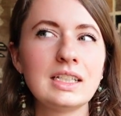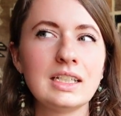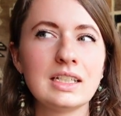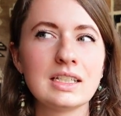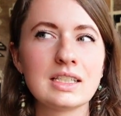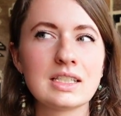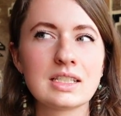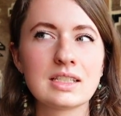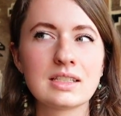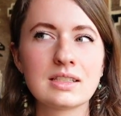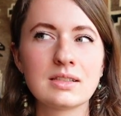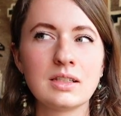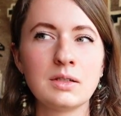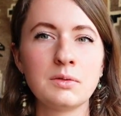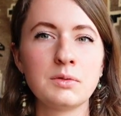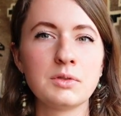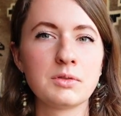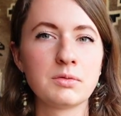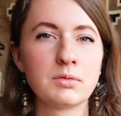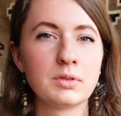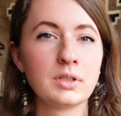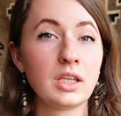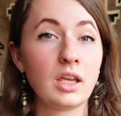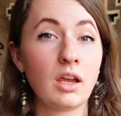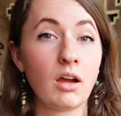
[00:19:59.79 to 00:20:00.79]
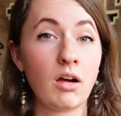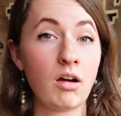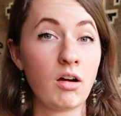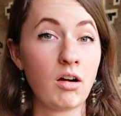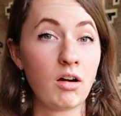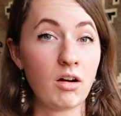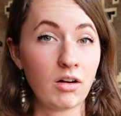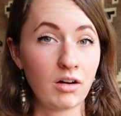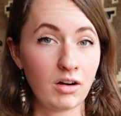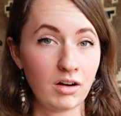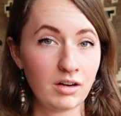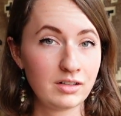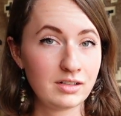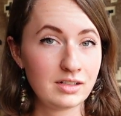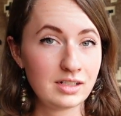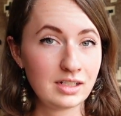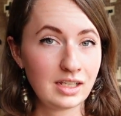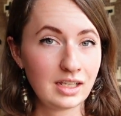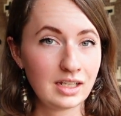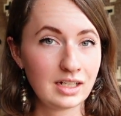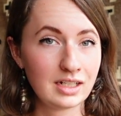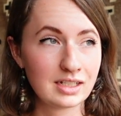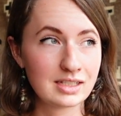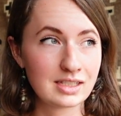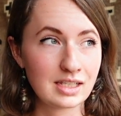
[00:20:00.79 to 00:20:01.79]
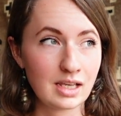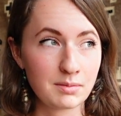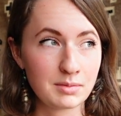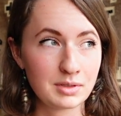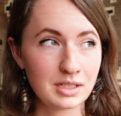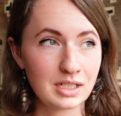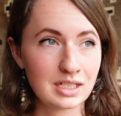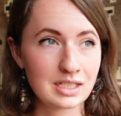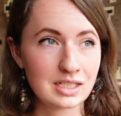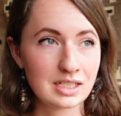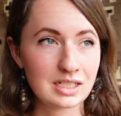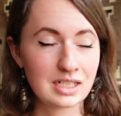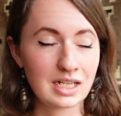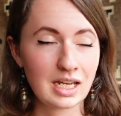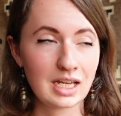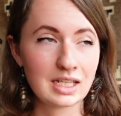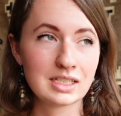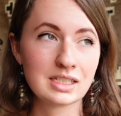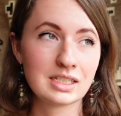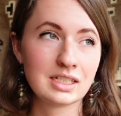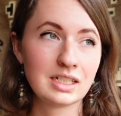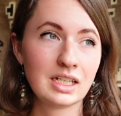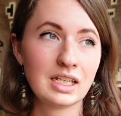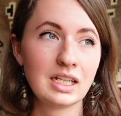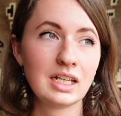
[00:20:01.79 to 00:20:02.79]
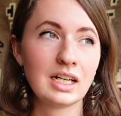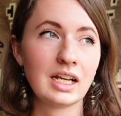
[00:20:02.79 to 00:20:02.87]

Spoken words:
it was really hard to get accepted as a TestKnit.